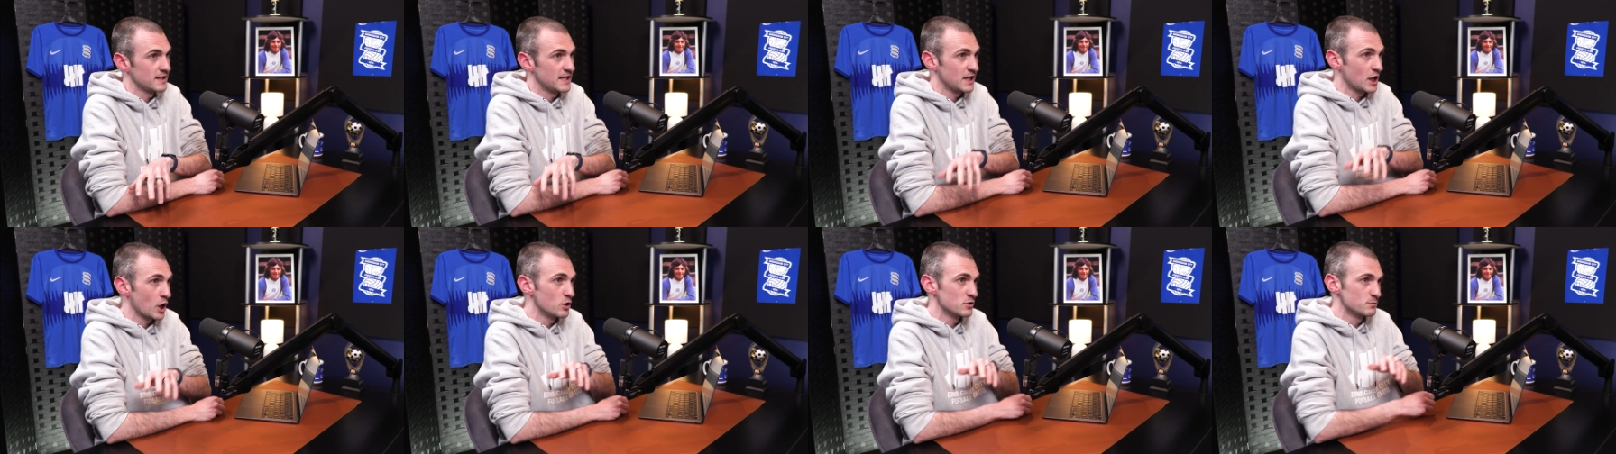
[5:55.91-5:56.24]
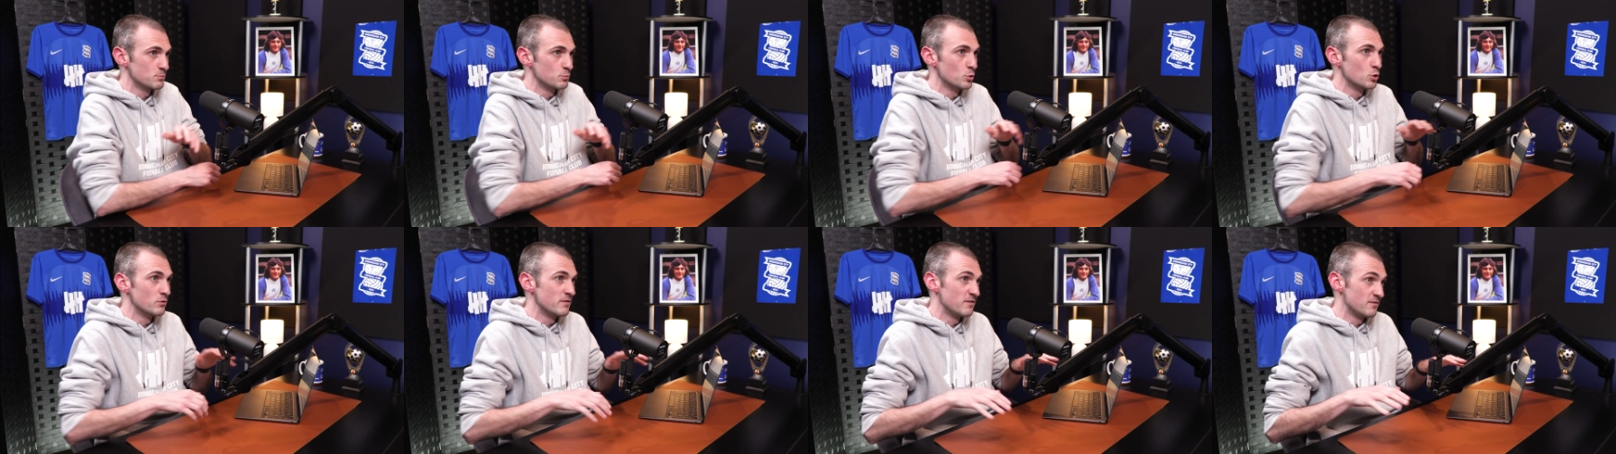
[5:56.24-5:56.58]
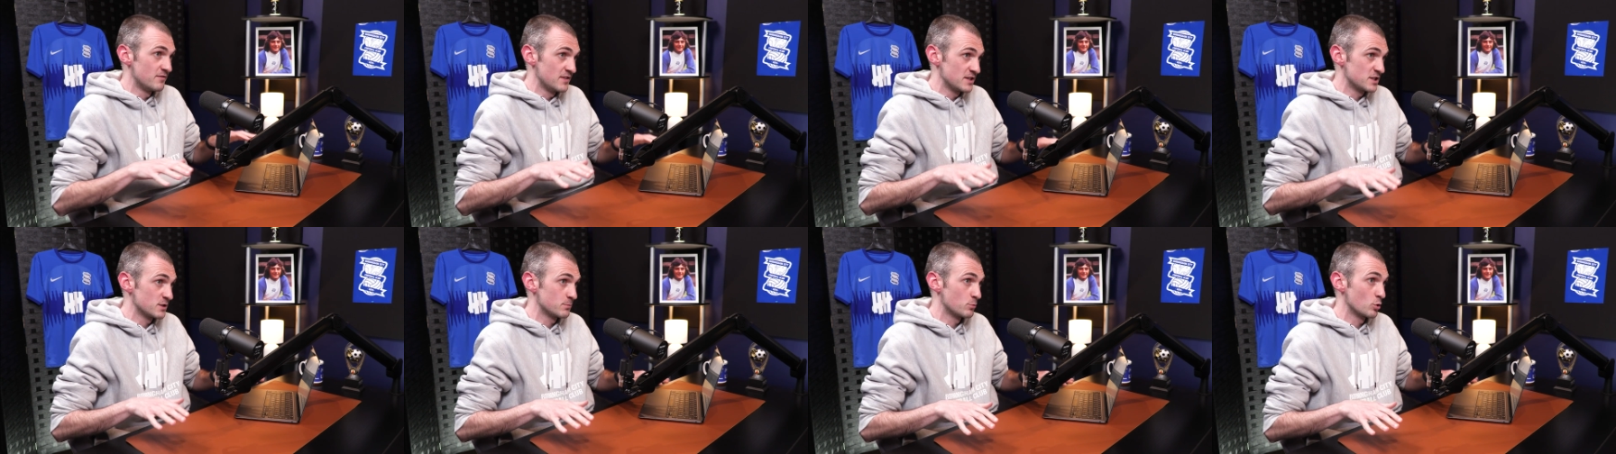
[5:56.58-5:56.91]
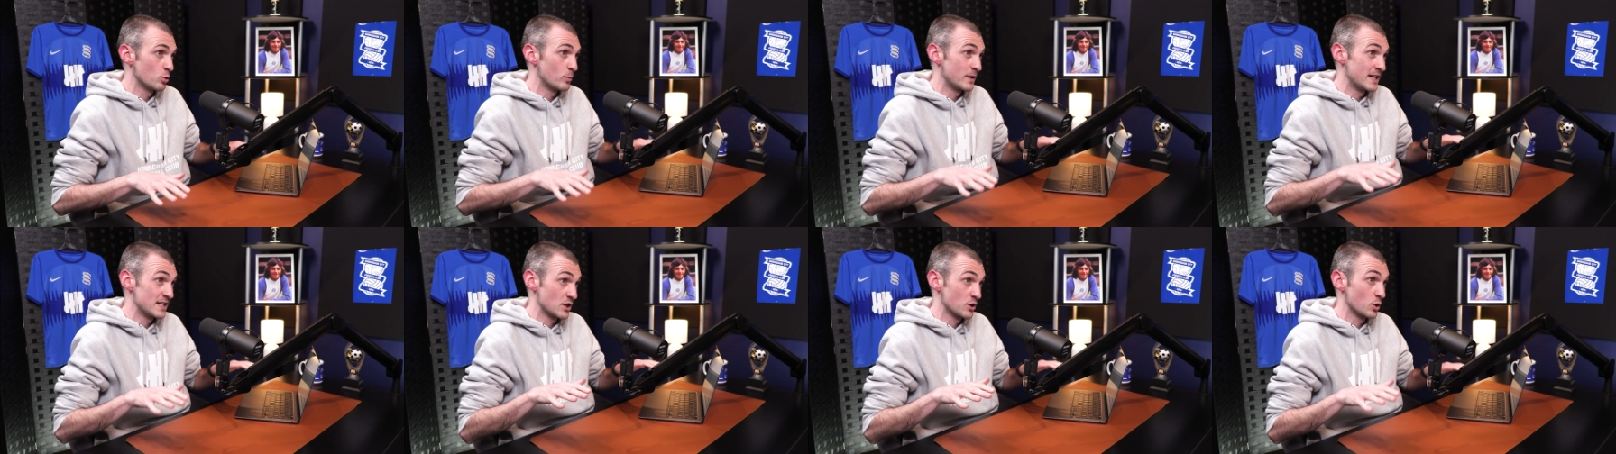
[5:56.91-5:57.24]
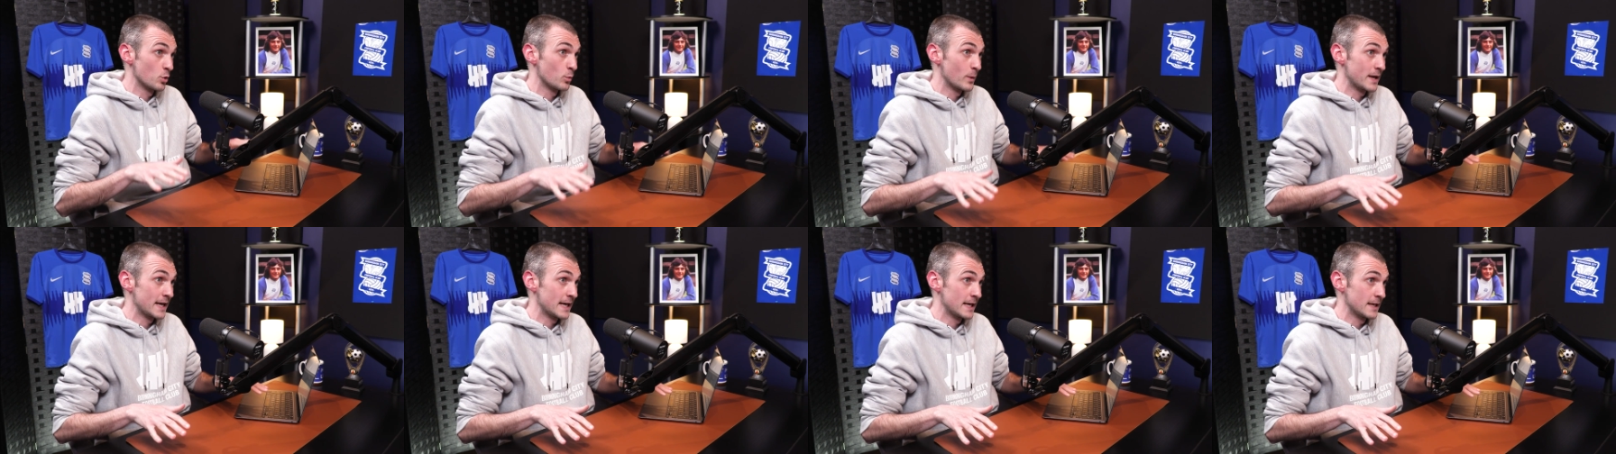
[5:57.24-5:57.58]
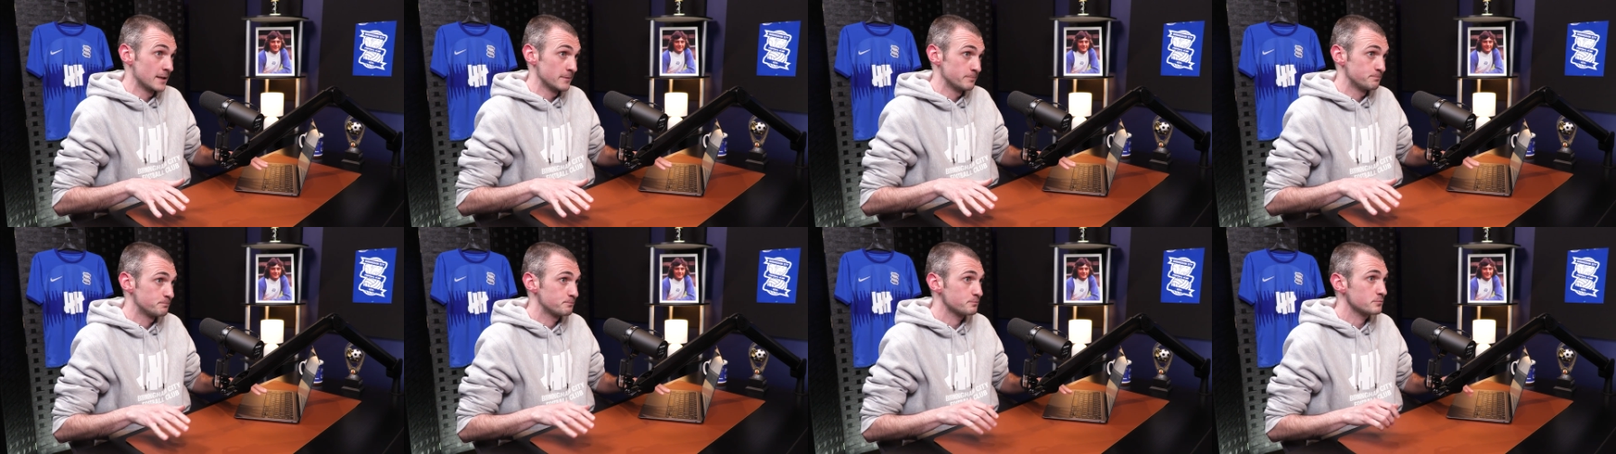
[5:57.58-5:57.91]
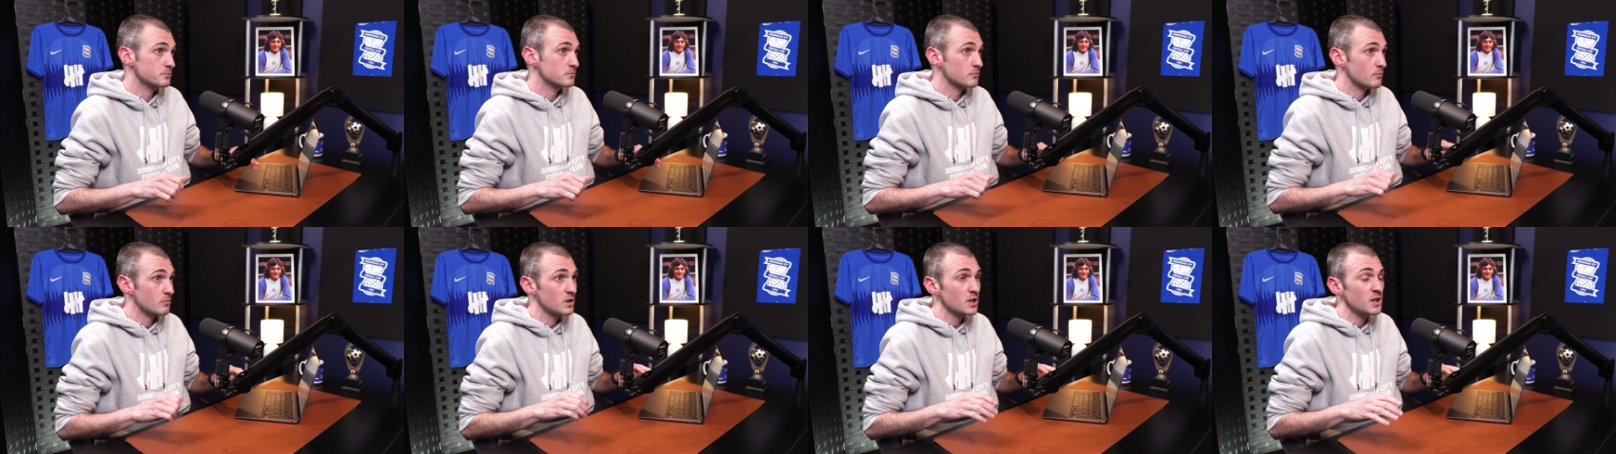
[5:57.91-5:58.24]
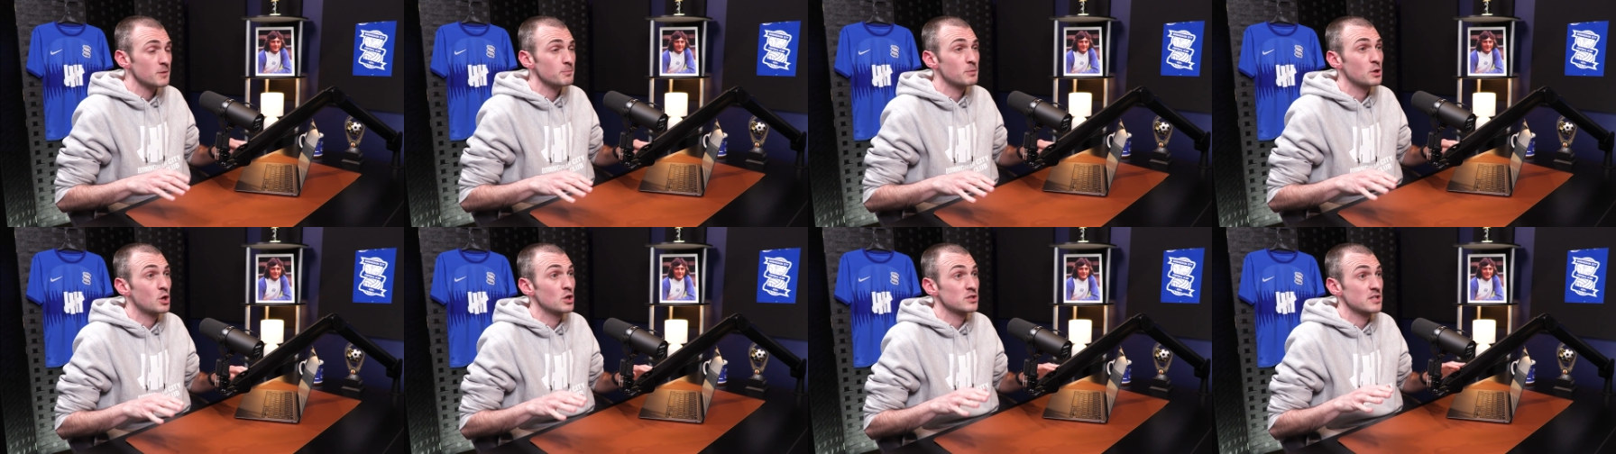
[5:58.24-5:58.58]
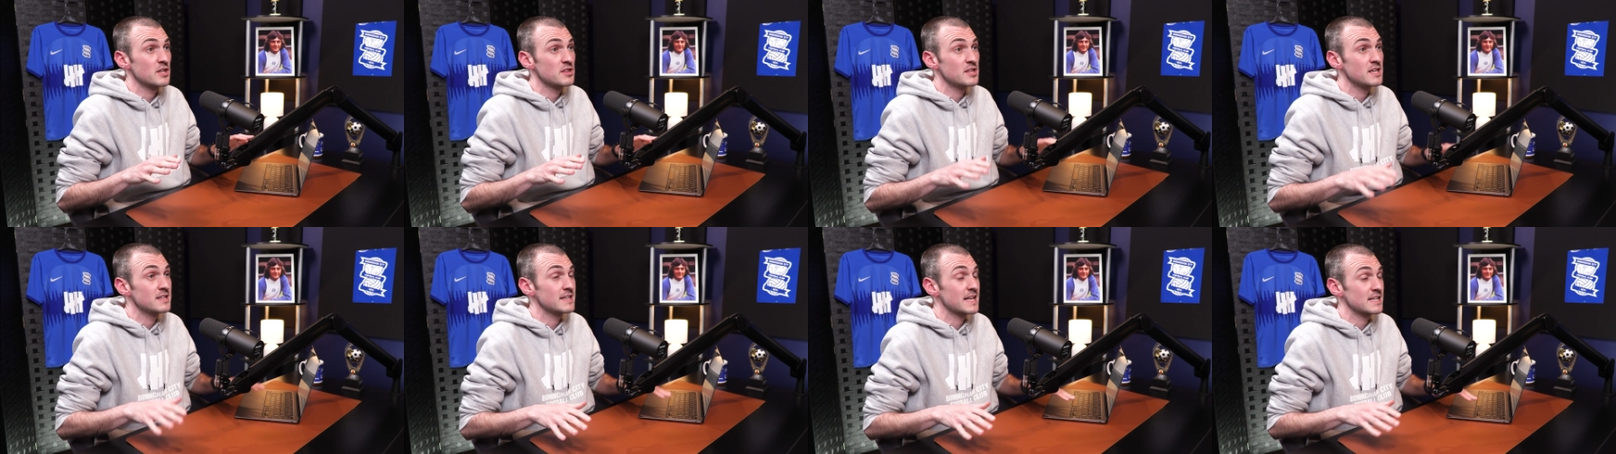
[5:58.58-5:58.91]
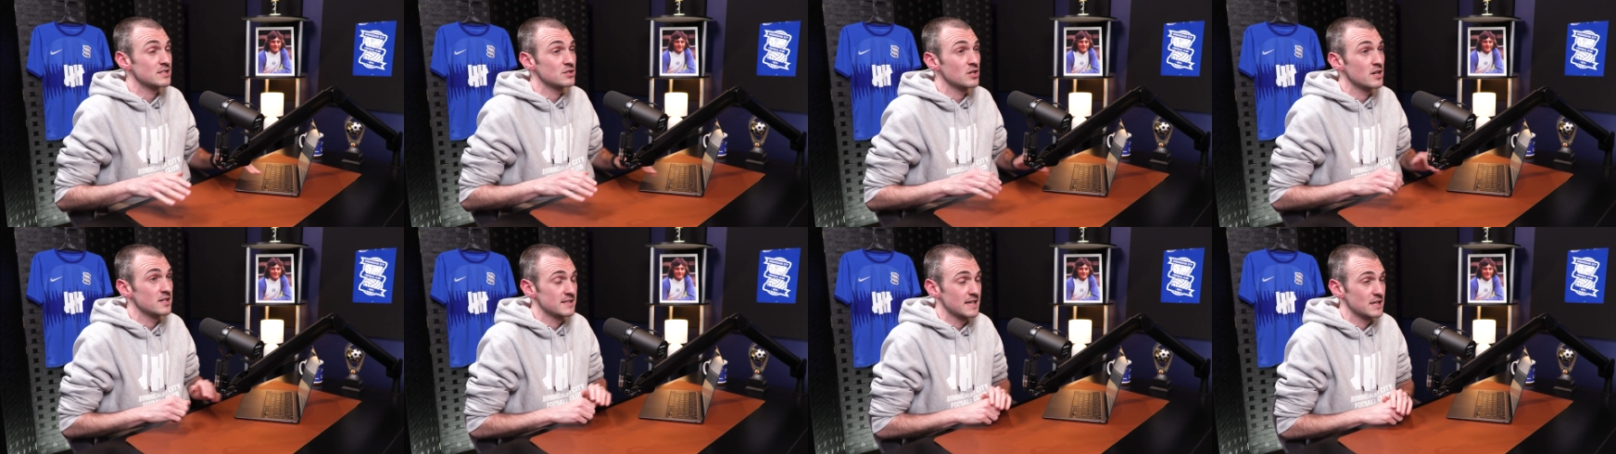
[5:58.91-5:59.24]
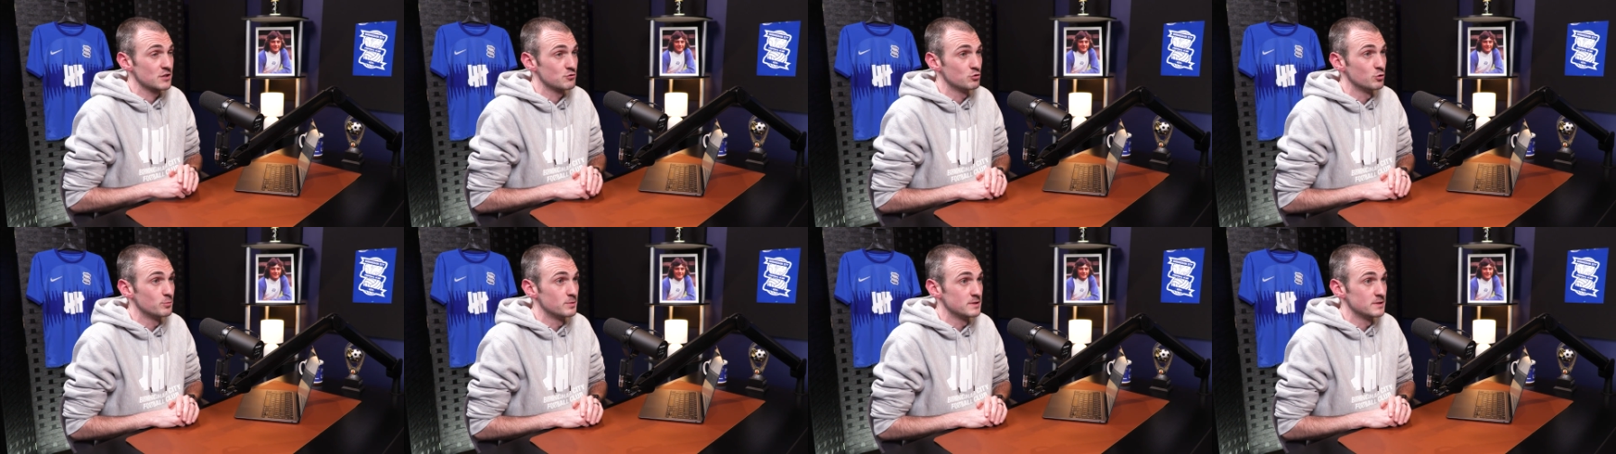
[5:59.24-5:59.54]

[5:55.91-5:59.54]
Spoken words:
He goes more invisible when he's on the wing. Yeah. Because I think that's not his natural